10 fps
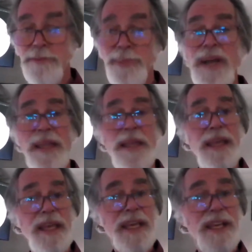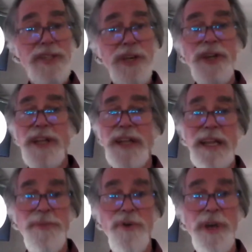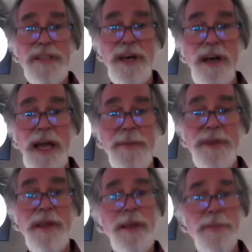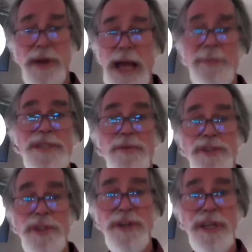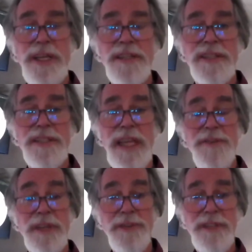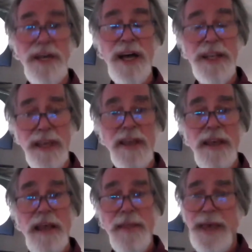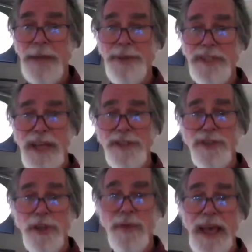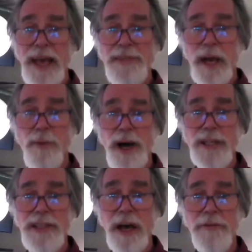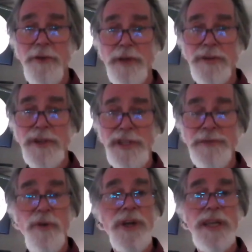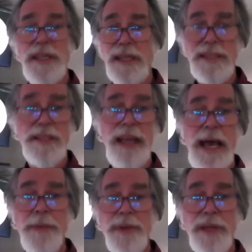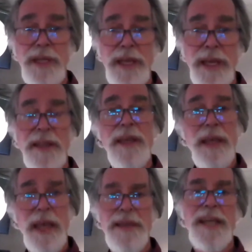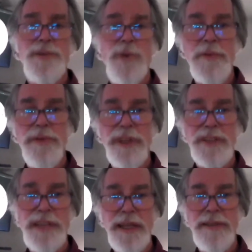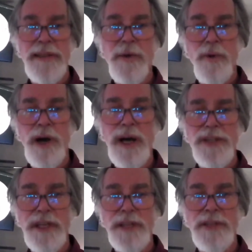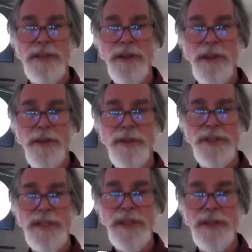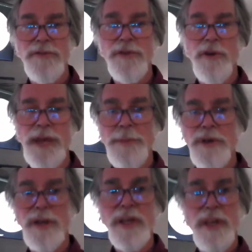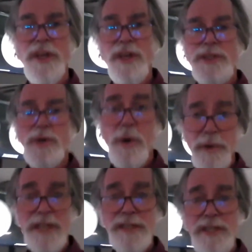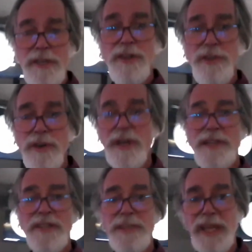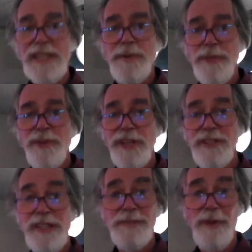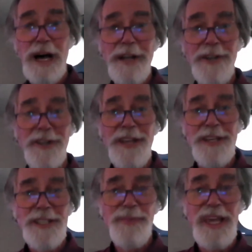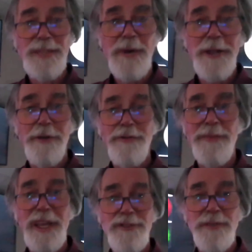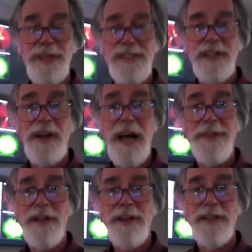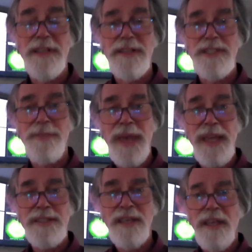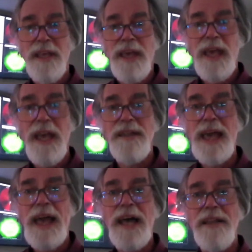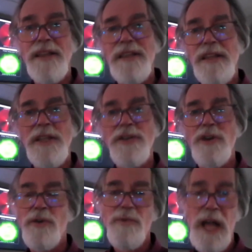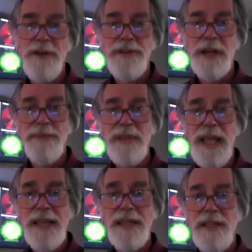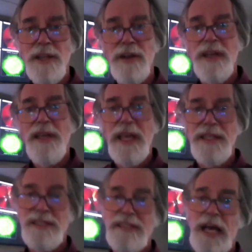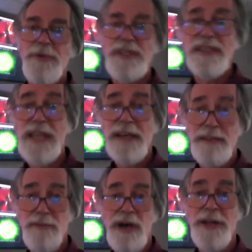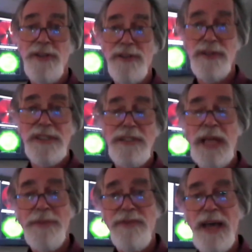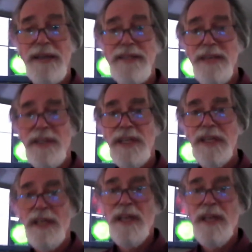But it can turn at any point in time. Perhaps it will turn again this evening. If it does, that potential that we have that watch out for a G4 can easily happen again. And that's why we've extended that watch into the 13th of November. So what we continue to do here at the Space Weather Prediction is monitor space weather from instruments that are out there in space and at and near around our planet here. And this is how we detect and monitor this type of activity.